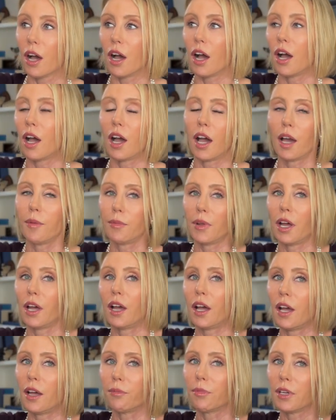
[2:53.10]
I'm not.
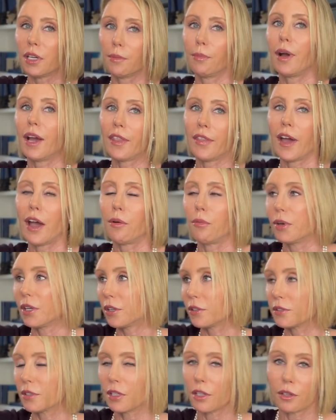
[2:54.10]
I'm going to buy that one
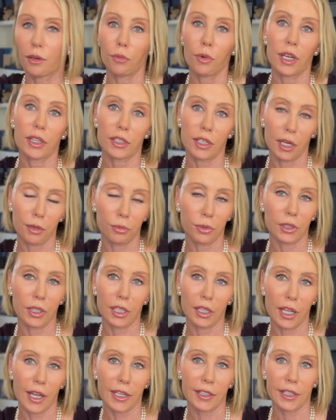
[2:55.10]
instead of the one that I
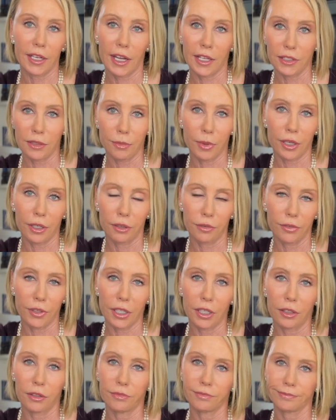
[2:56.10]
really like that has a better
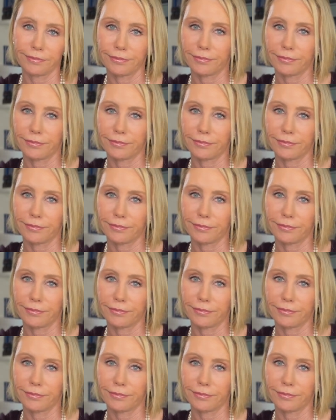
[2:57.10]
feel.